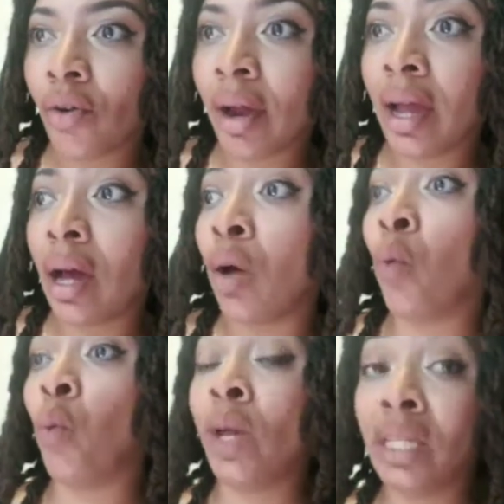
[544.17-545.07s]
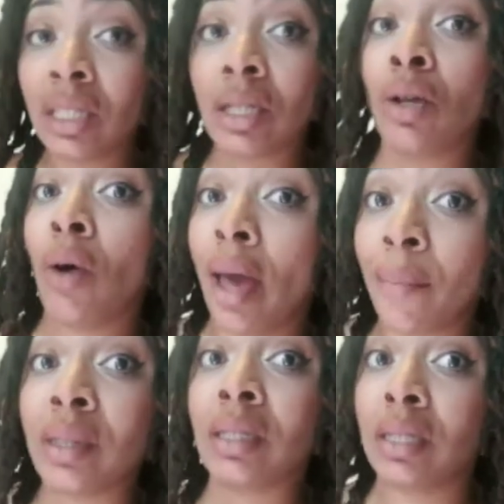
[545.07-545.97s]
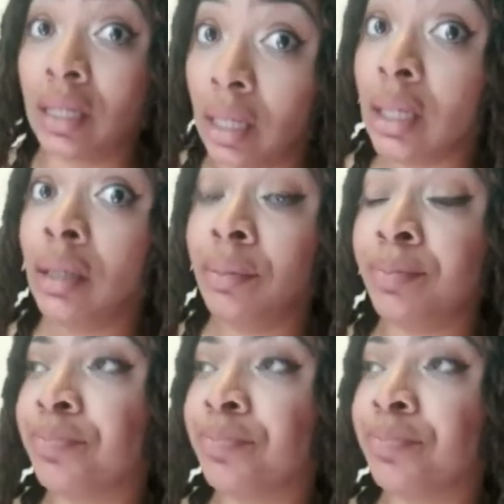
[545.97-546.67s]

Greyhound. We just so happened to see it.